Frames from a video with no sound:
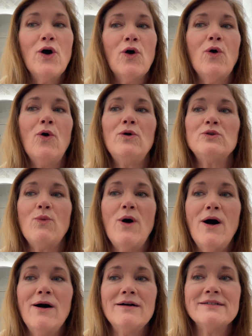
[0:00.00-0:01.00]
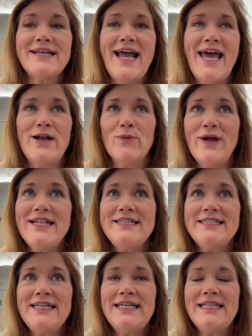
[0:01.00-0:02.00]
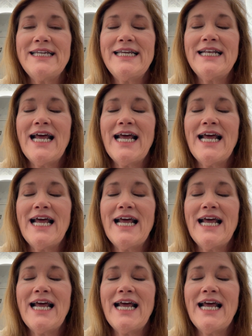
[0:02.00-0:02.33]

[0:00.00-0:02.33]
gold walls, I had a red ceiling,